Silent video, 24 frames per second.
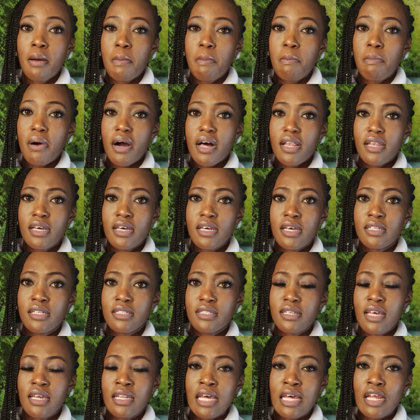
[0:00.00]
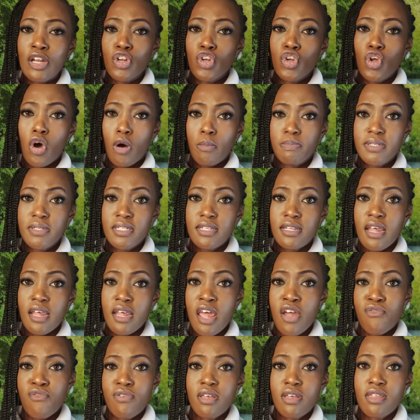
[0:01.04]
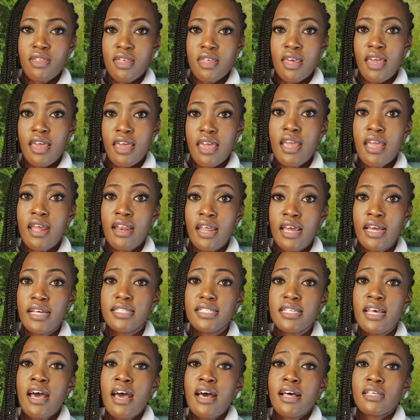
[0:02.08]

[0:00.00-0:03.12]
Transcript: balance and adopt everything in it.